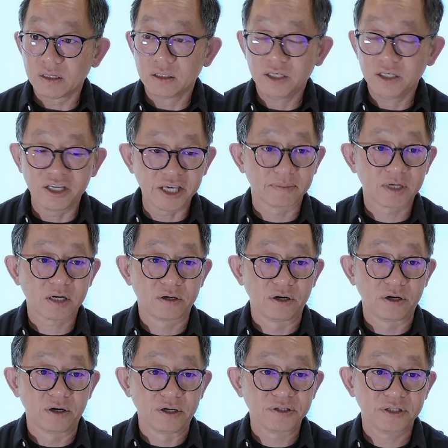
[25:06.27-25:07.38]
in-game
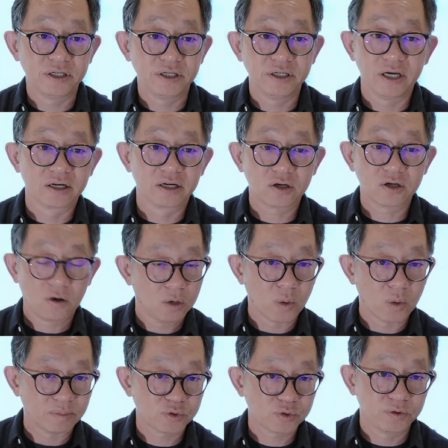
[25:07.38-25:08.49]
currency and call it
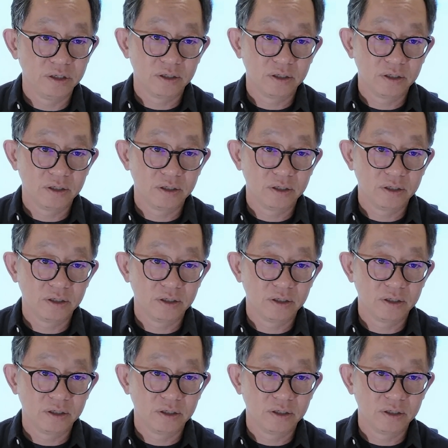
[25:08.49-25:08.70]
Web3,